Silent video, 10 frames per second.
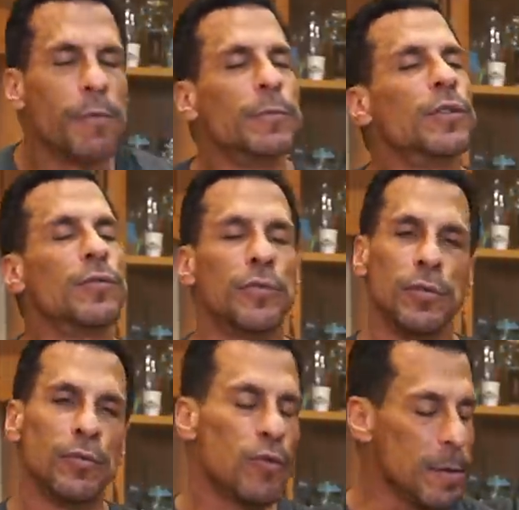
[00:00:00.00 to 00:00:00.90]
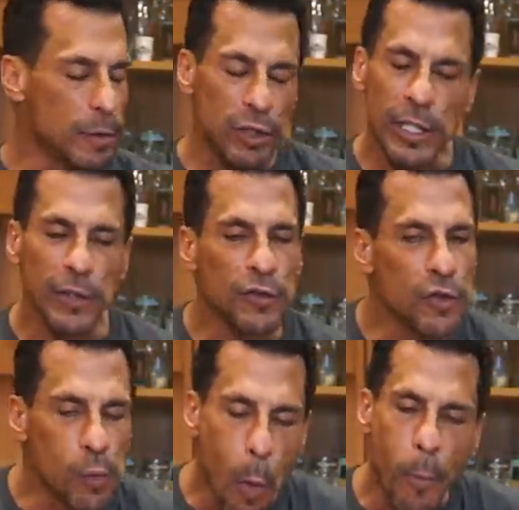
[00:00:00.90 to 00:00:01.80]
and then cream of chicken
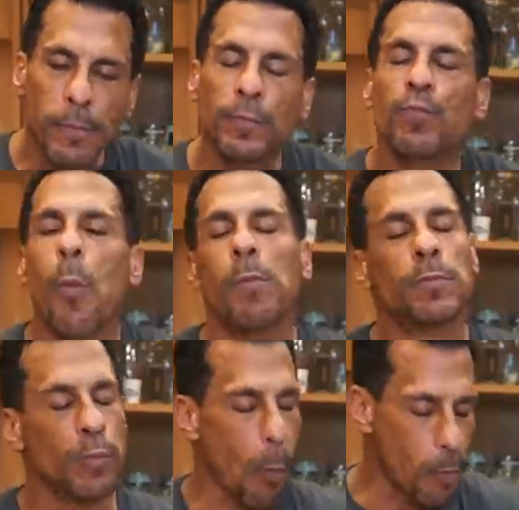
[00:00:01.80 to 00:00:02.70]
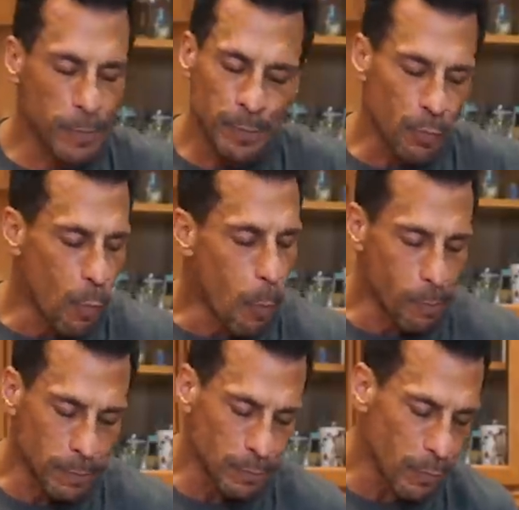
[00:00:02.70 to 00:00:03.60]
soup. Mm.
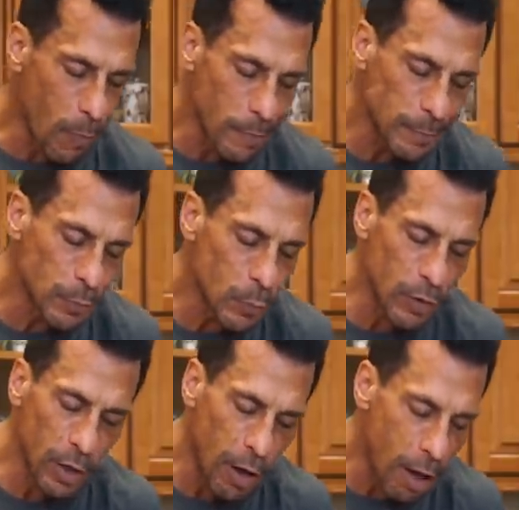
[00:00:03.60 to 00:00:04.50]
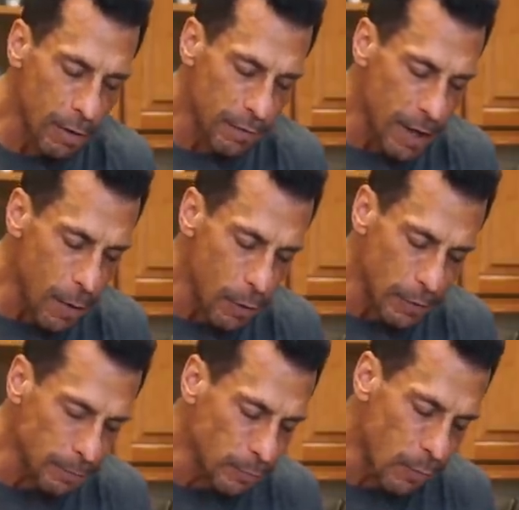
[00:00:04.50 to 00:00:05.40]
With the
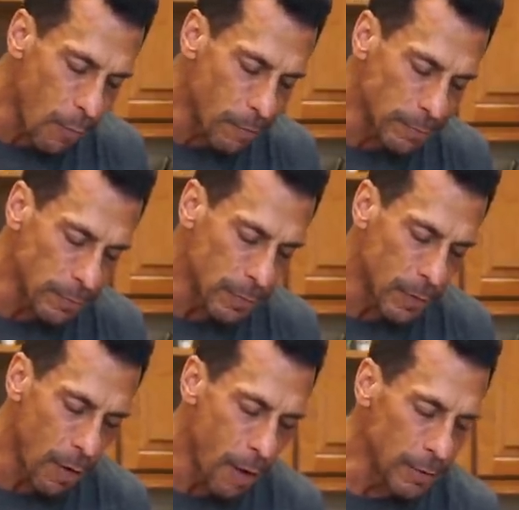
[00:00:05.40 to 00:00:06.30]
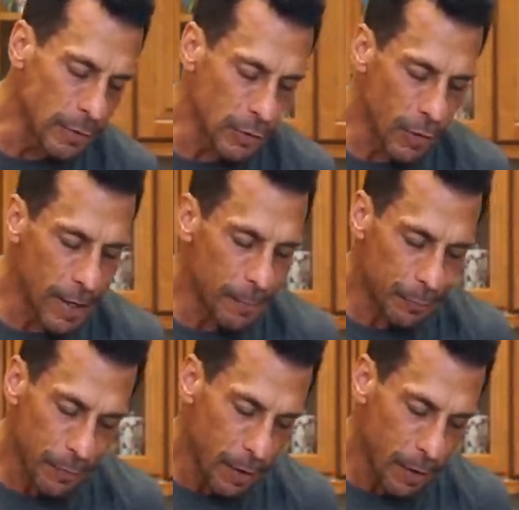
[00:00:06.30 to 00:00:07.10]
cauliflower, it's great.